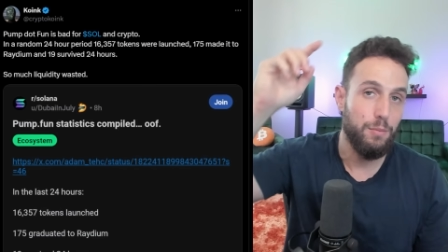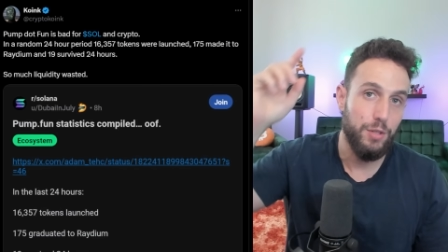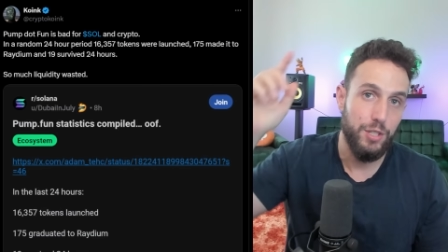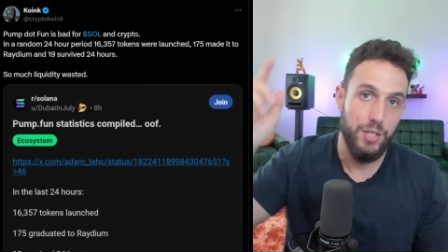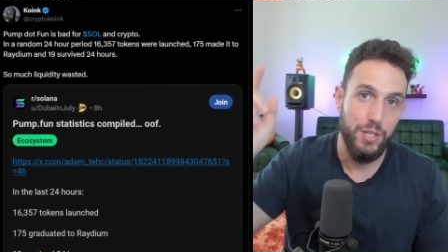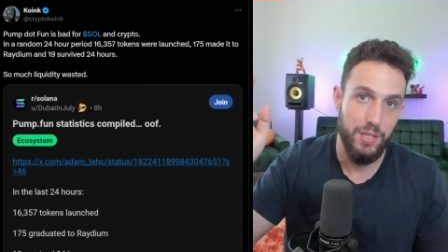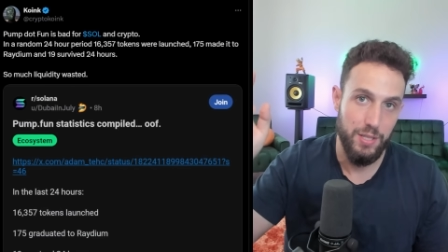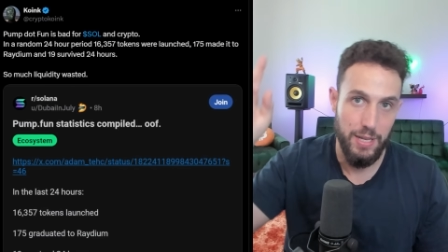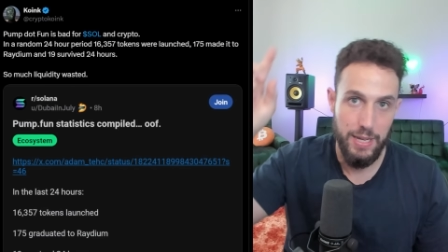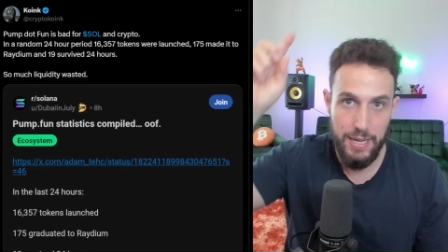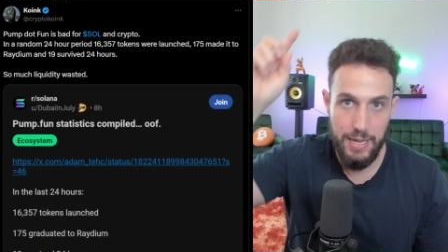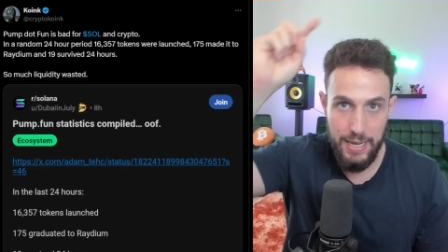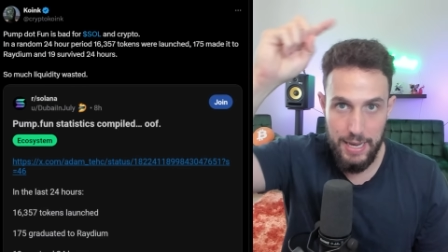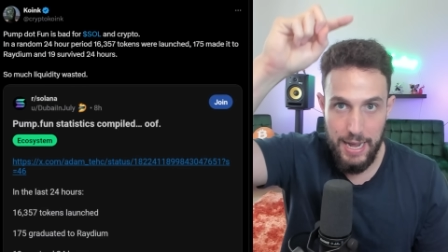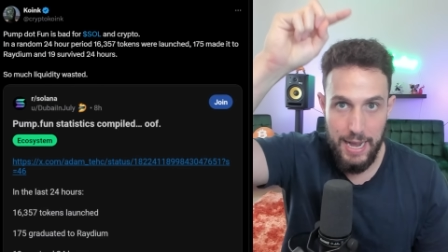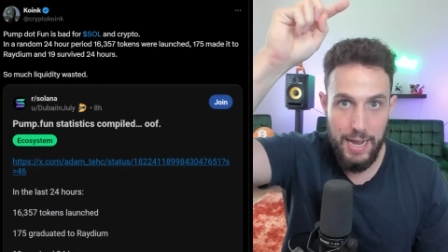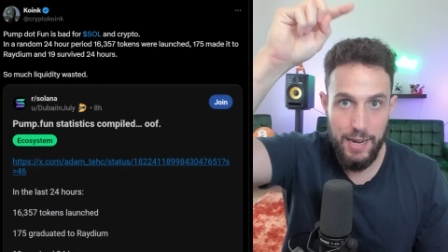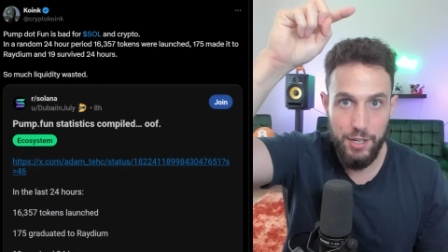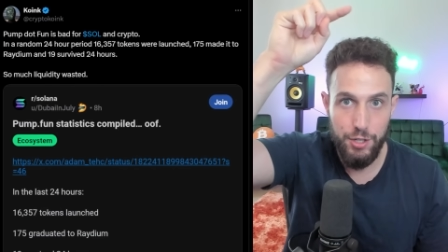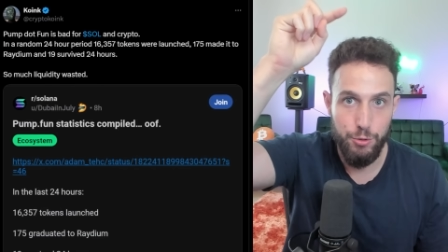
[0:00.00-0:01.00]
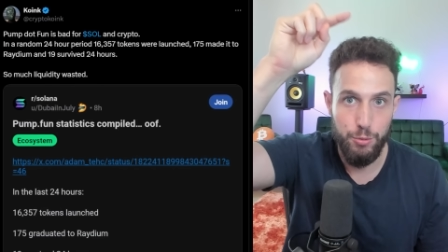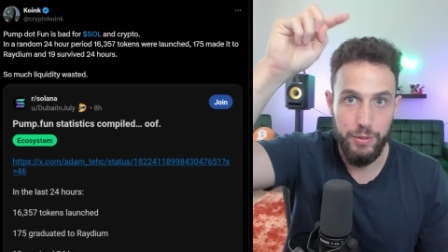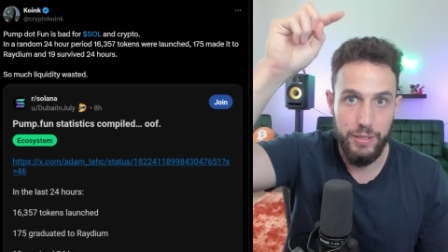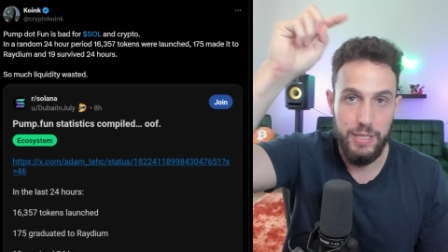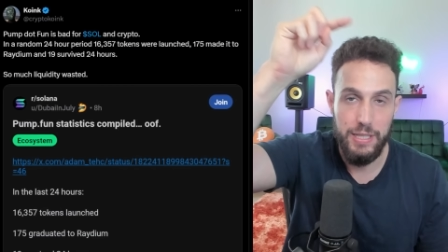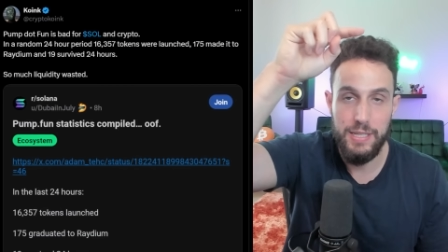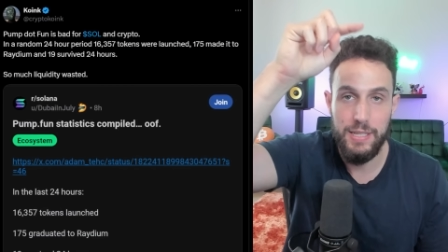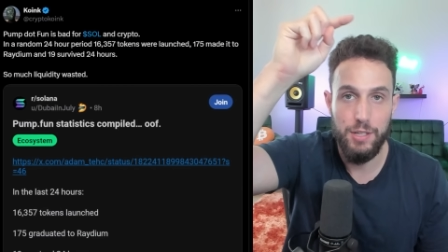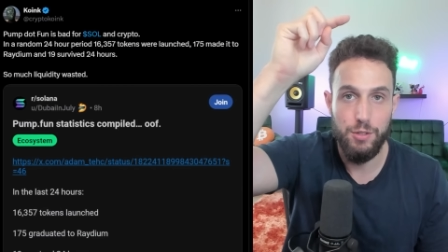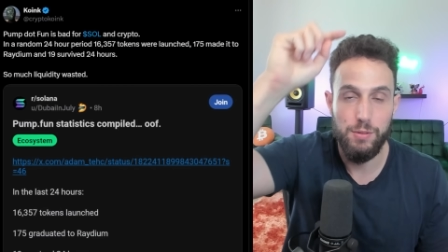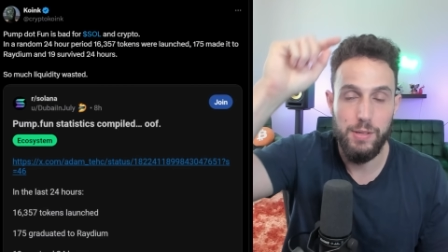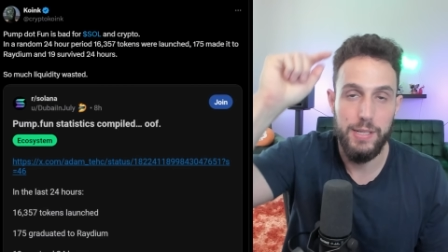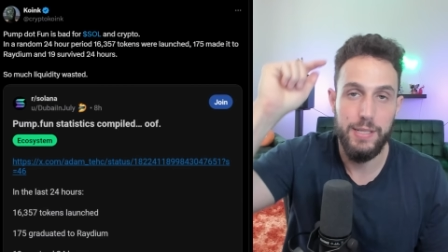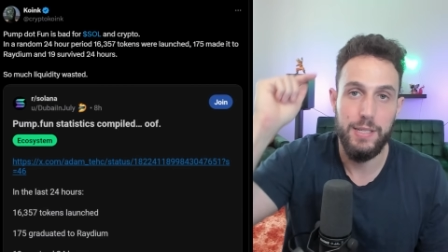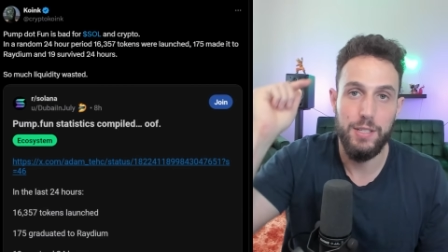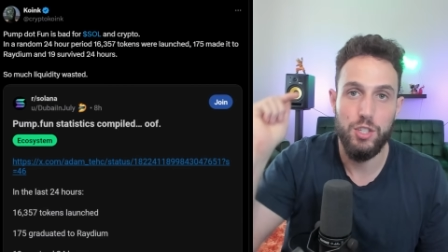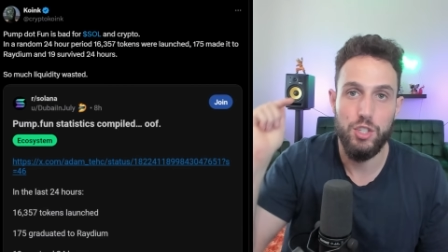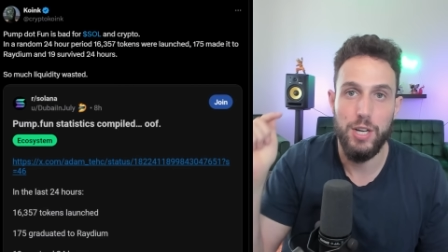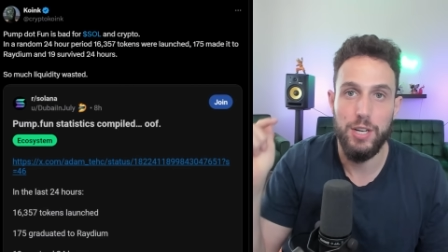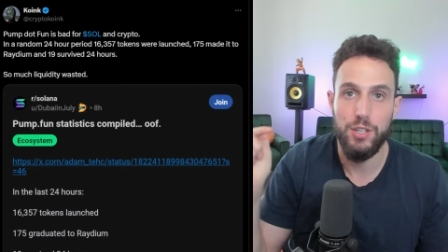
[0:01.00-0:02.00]
which is like an actual decentralized
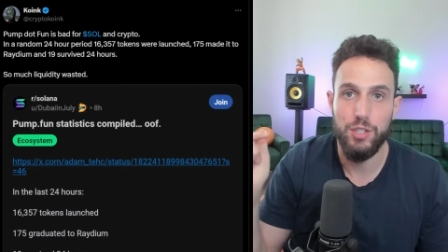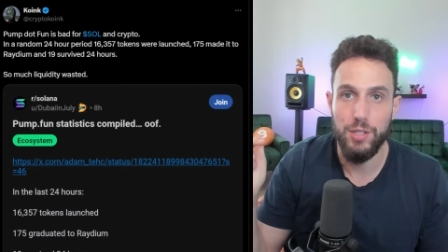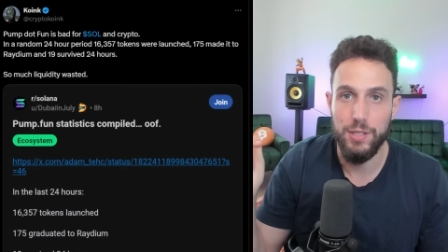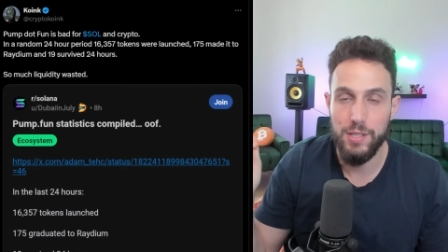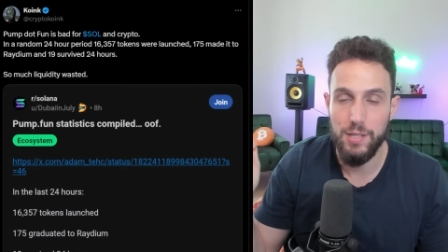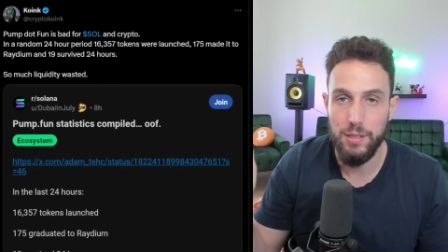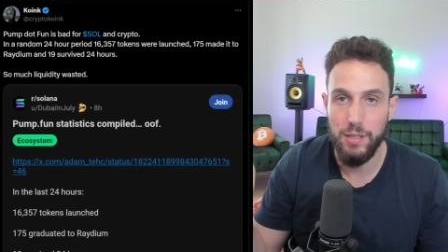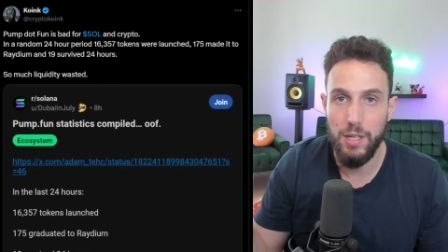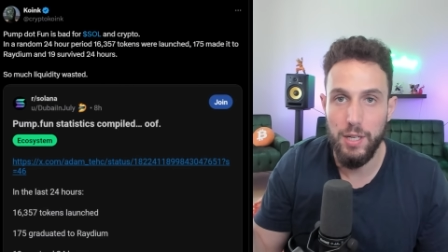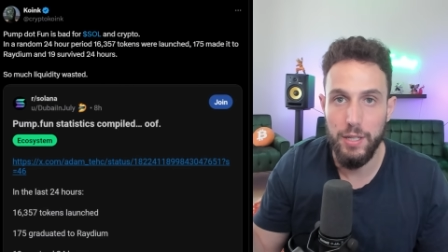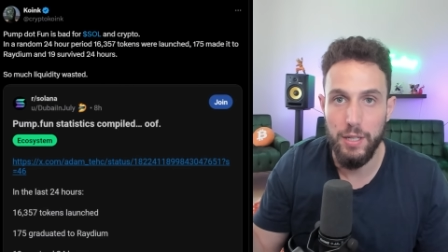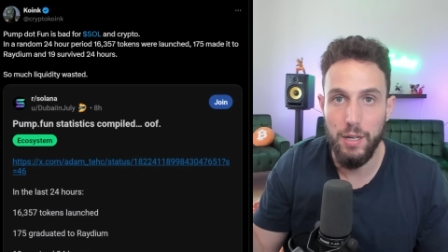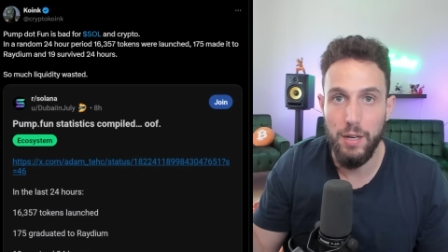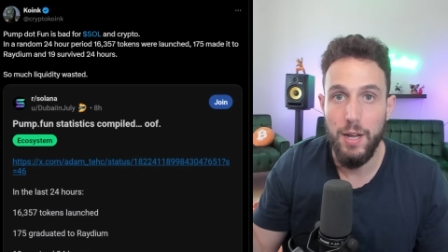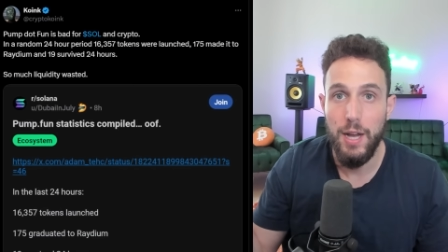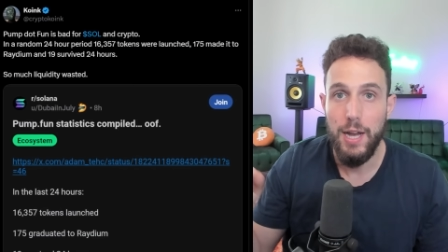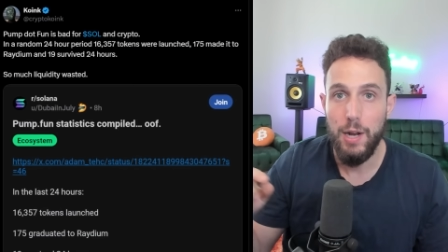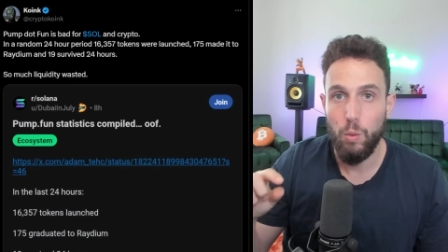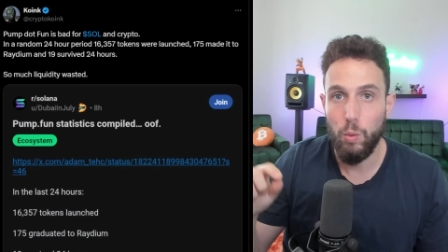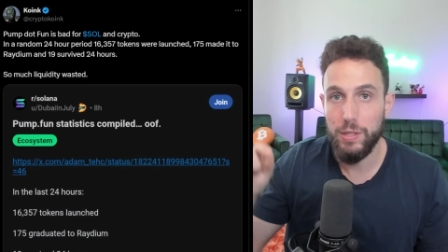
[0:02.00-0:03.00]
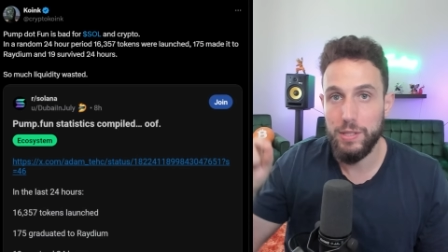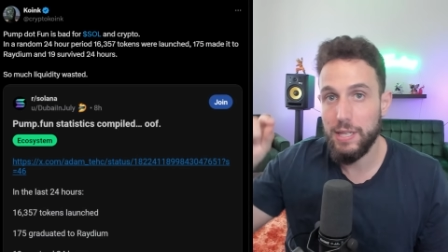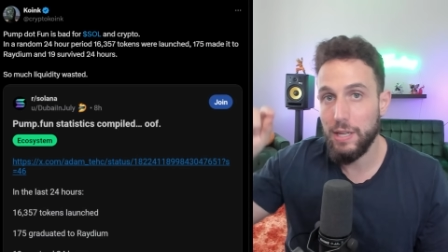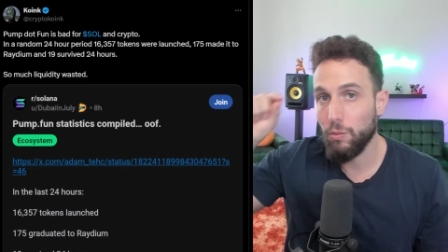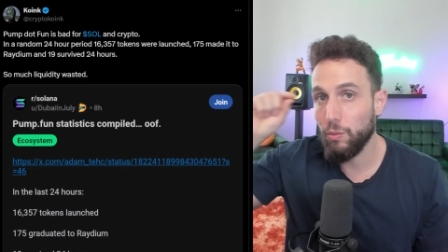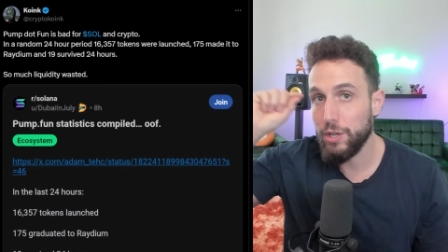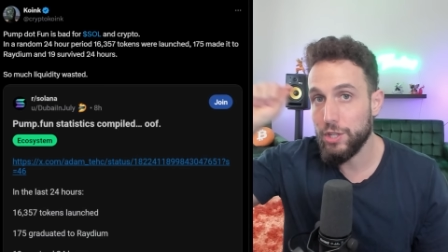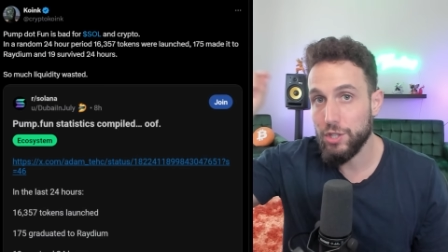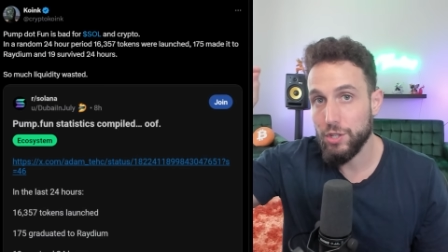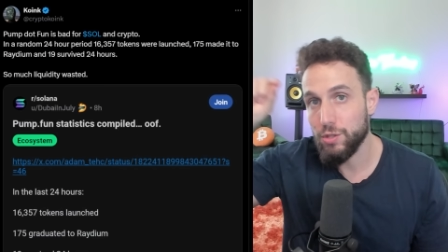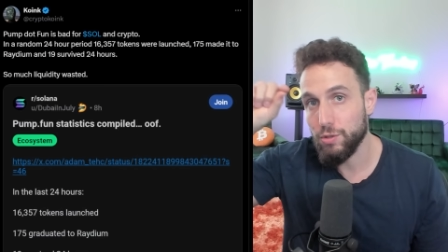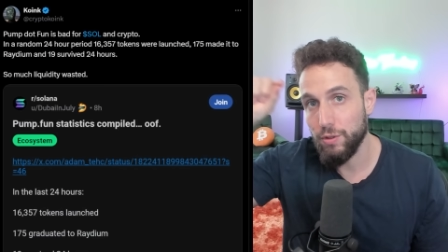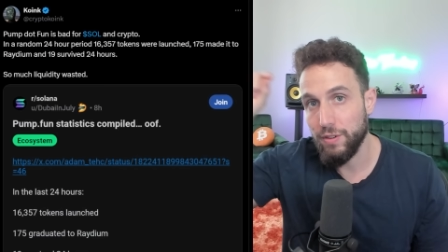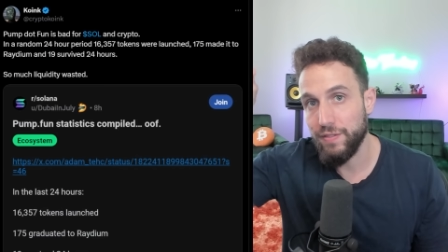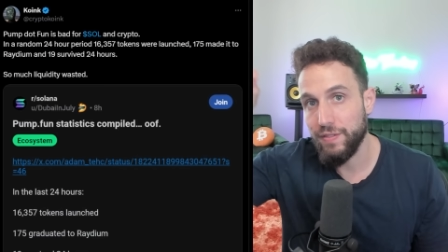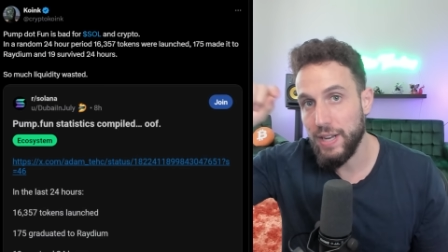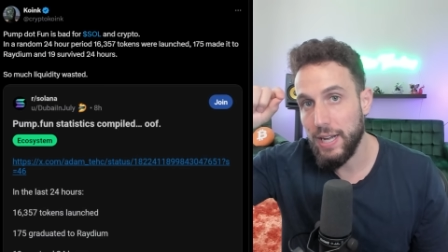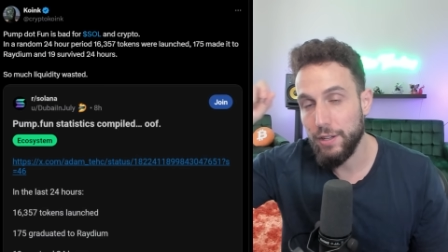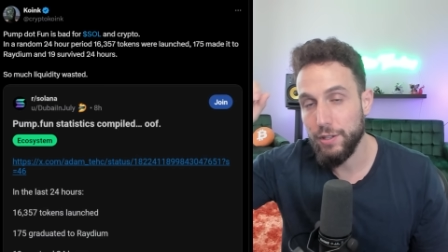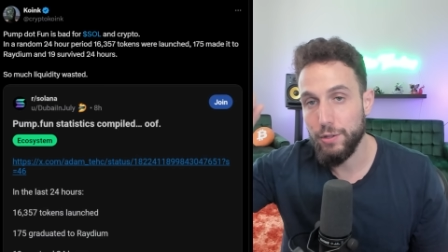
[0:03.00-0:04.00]
exchange on Solana, once they reach a certain
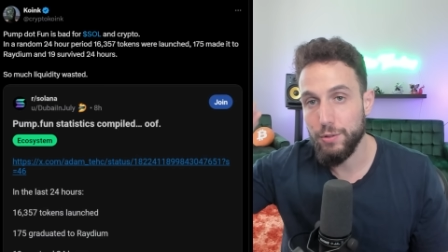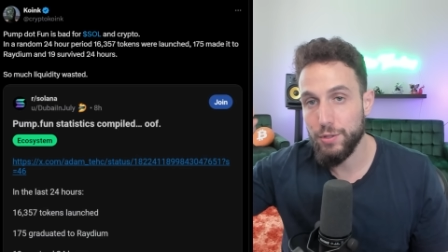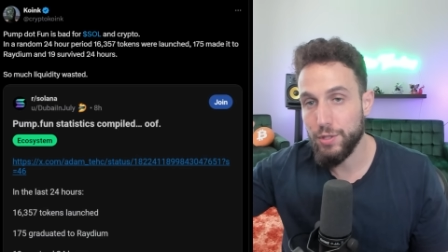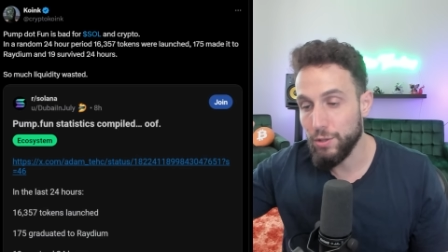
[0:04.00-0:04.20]
value.